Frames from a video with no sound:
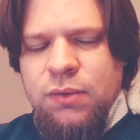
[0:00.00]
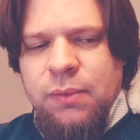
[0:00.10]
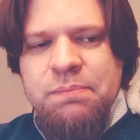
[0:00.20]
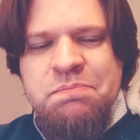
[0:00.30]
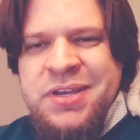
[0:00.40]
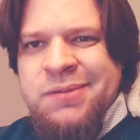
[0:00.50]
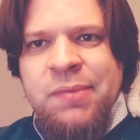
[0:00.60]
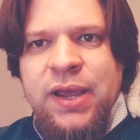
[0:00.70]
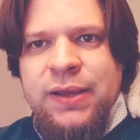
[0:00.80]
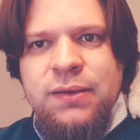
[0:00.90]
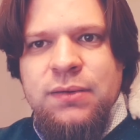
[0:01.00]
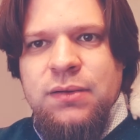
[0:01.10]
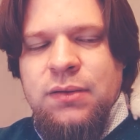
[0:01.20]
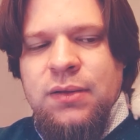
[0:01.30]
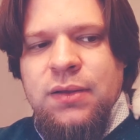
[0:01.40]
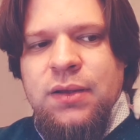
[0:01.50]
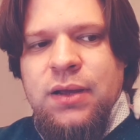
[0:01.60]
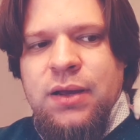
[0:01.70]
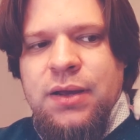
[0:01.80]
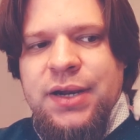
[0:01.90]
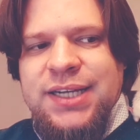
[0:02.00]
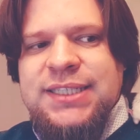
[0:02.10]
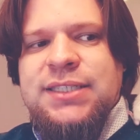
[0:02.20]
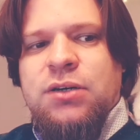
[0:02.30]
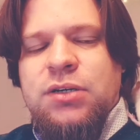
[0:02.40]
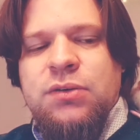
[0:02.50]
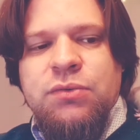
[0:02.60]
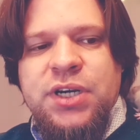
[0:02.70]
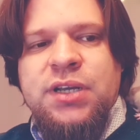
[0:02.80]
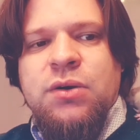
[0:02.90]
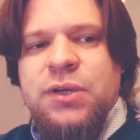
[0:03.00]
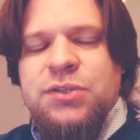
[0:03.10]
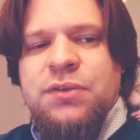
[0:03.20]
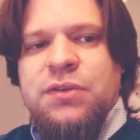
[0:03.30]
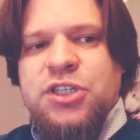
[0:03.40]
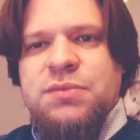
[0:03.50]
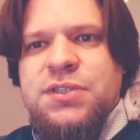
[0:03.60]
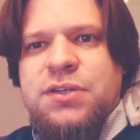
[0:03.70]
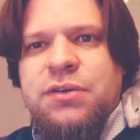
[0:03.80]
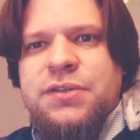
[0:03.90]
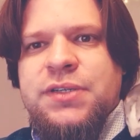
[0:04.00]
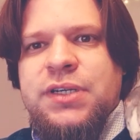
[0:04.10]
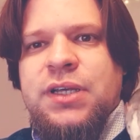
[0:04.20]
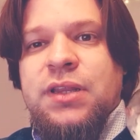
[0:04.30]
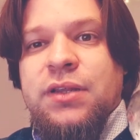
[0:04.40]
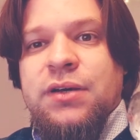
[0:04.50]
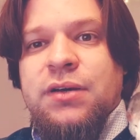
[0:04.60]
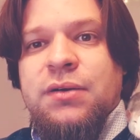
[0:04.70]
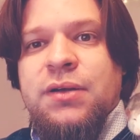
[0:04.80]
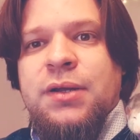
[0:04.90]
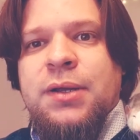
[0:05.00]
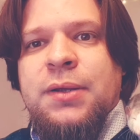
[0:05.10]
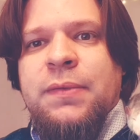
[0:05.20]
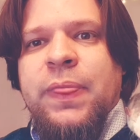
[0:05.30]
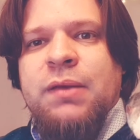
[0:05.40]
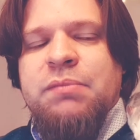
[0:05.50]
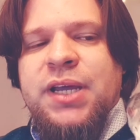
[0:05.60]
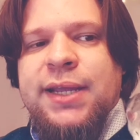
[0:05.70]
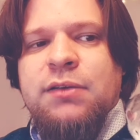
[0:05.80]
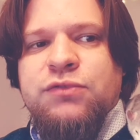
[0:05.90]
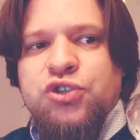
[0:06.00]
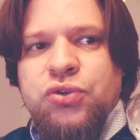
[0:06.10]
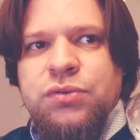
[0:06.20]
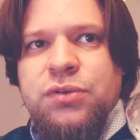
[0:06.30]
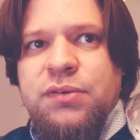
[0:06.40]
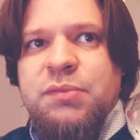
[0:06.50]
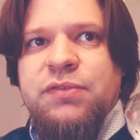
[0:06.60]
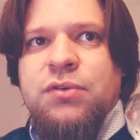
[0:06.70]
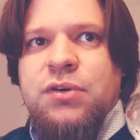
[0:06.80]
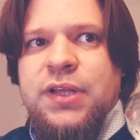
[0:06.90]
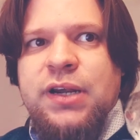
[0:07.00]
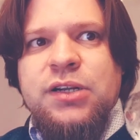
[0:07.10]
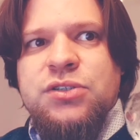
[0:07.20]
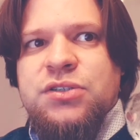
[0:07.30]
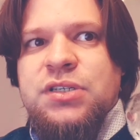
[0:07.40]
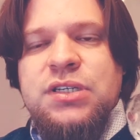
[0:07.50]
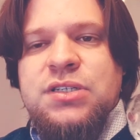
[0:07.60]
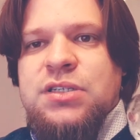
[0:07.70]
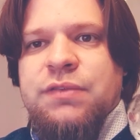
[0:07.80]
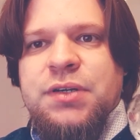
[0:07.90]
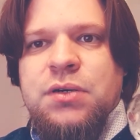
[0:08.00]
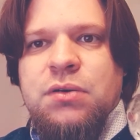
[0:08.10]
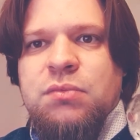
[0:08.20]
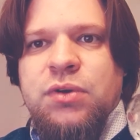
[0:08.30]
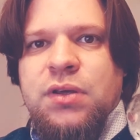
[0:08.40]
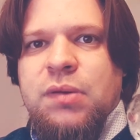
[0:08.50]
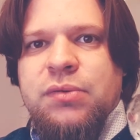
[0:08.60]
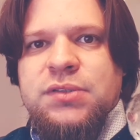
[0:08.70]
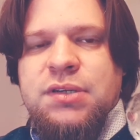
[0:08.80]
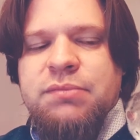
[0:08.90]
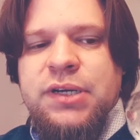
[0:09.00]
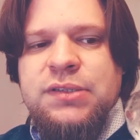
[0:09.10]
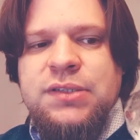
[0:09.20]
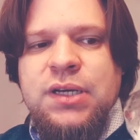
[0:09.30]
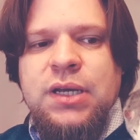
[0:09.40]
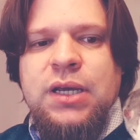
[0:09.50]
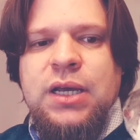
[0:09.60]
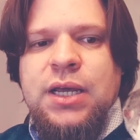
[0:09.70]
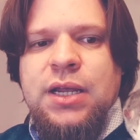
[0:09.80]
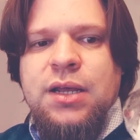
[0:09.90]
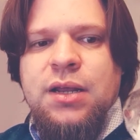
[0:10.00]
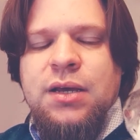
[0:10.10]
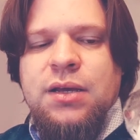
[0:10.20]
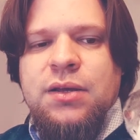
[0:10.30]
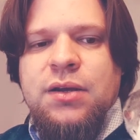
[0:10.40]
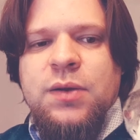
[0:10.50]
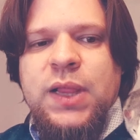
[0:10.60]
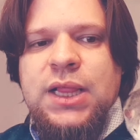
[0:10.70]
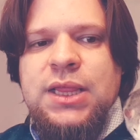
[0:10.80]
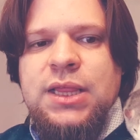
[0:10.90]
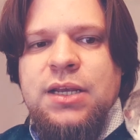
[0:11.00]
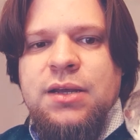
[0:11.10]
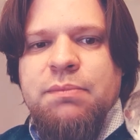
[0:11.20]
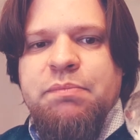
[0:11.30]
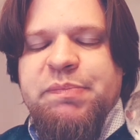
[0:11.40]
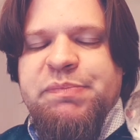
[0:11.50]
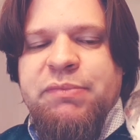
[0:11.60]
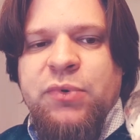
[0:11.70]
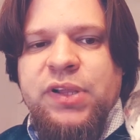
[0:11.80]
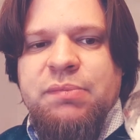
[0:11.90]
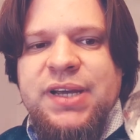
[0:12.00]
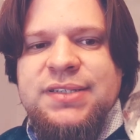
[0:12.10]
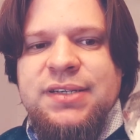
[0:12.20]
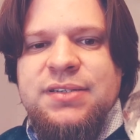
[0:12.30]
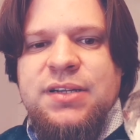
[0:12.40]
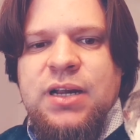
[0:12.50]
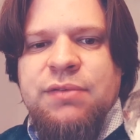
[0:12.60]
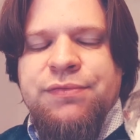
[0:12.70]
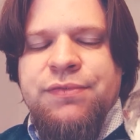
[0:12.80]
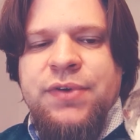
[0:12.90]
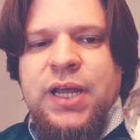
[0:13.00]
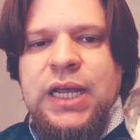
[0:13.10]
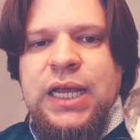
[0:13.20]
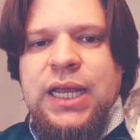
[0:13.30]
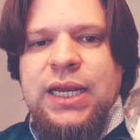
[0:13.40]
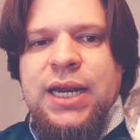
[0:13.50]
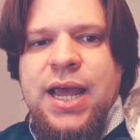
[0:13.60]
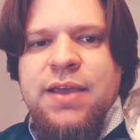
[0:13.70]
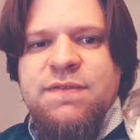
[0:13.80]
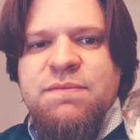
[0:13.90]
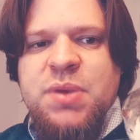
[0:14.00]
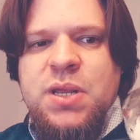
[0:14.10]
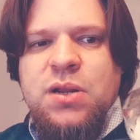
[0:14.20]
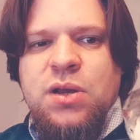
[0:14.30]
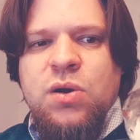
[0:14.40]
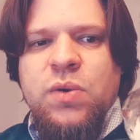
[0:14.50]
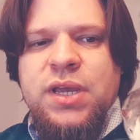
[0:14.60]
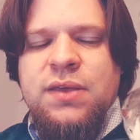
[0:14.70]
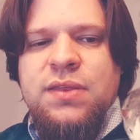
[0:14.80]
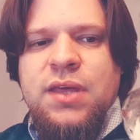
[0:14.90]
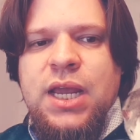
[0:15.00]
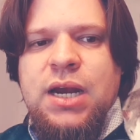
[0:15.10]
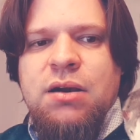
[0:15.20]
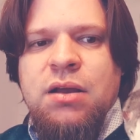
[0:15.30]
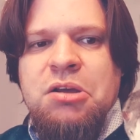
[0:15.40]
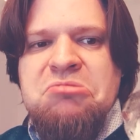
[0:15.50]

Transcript: or mid-May, uh, and I started really going to the gym seriously in the beginning of June. Before that, I just did stuff at home with a couple dumbbells and uh, you know, really basic stuff. And I've been going there